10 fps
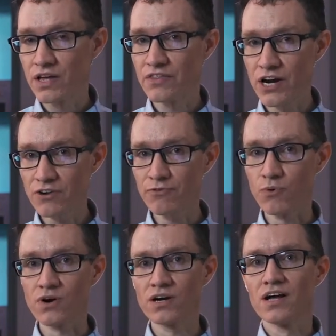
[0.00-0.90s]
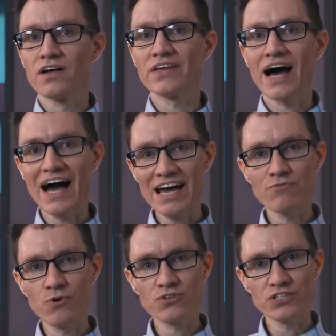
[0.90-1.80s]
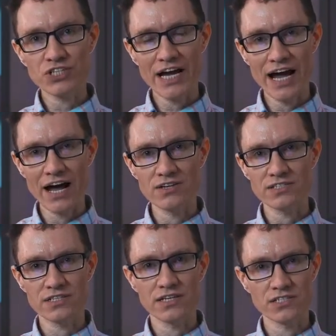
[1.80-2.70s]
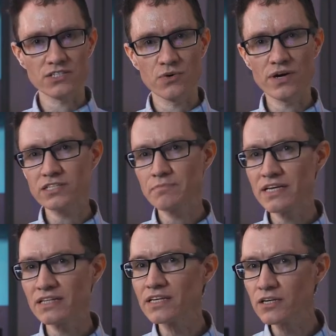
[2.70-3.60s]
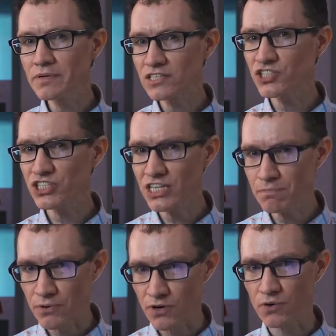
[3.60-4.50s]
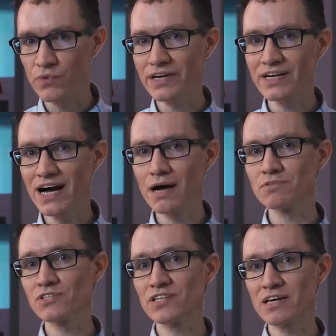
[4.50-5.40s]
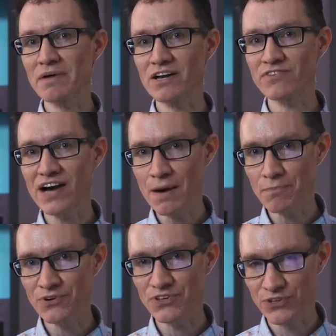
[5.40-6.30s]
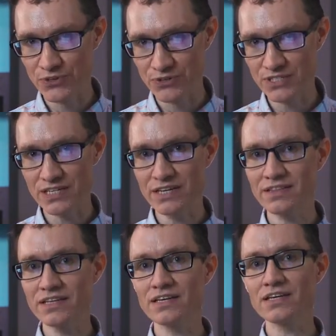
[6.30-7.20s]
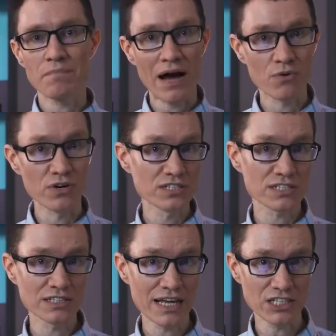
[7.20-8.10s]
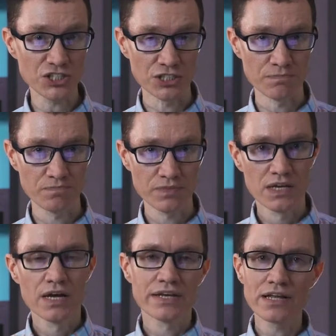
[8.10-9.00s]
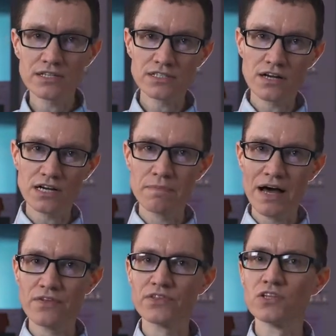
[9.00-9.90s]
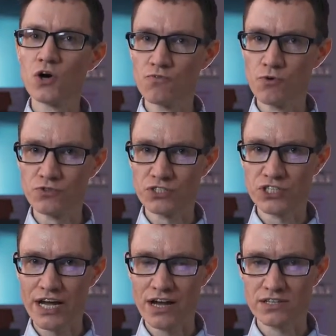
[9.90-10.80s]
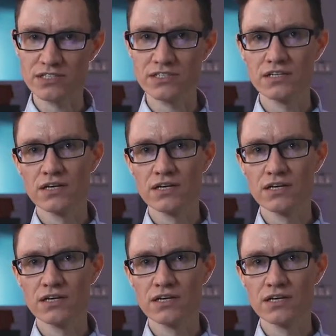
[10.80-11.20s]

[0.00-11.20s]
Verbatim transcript: Therefore, the high voltage house is going to be a little bit cheaper when it comes to the amount of copper used in the power installation. Now let's talk about the low voltage house.